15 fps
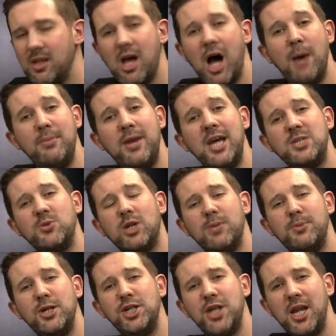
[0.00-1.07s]
Up next, we're going
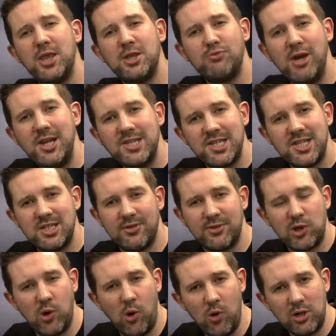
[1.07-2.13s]
to be shading the recesses of the
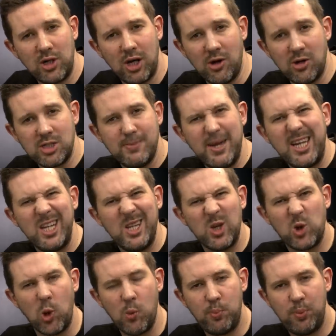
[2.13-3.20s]
Khorne cloak to make it
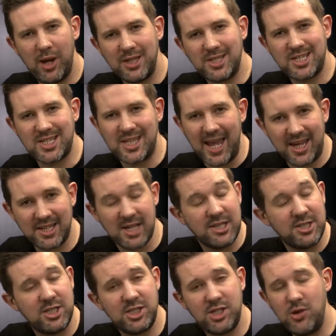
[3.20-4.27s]
look all blood slicked.
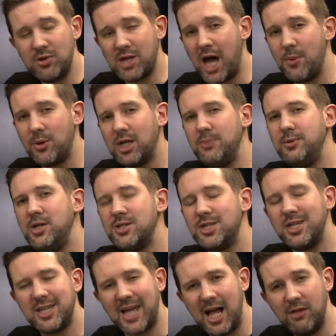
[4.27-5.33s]
And to do that, we're going to be
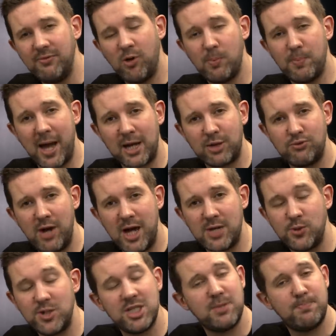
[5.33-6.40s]
using Gal Vorbak
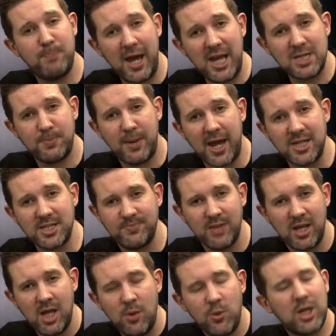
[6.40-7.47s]
Red, which is a base paint.
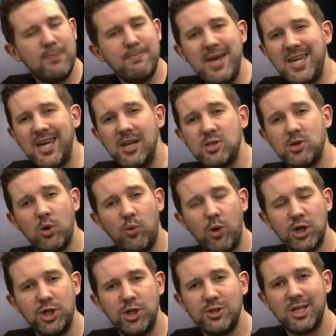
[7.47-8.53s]
We're going to make it into a
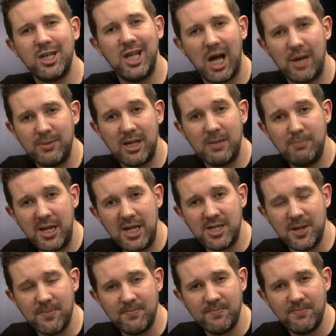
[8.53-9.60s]
wash using Lahmian
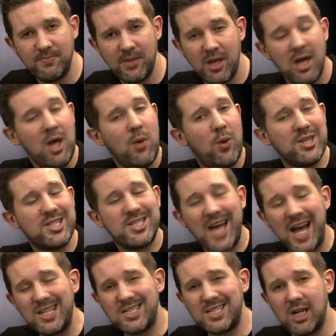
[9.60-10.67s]
Medium. Once
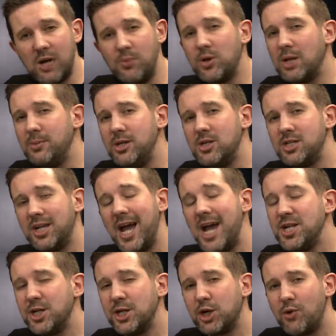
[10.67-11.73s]
that's done, we're going to be using
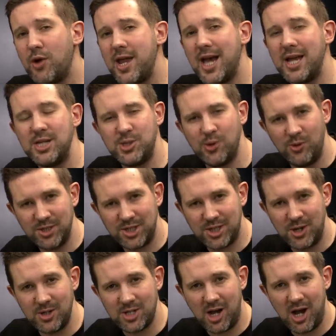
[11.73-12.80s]
Eshin Grey and
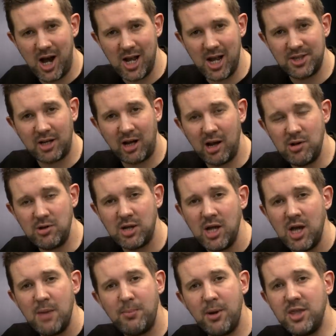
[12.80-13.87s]
Dawnstone to highlight the cloak,
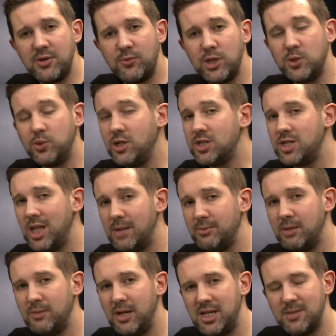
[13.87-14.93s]
both of which we use
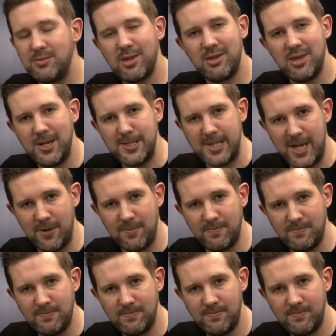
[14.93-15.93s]
Lahmian Medium to thin down.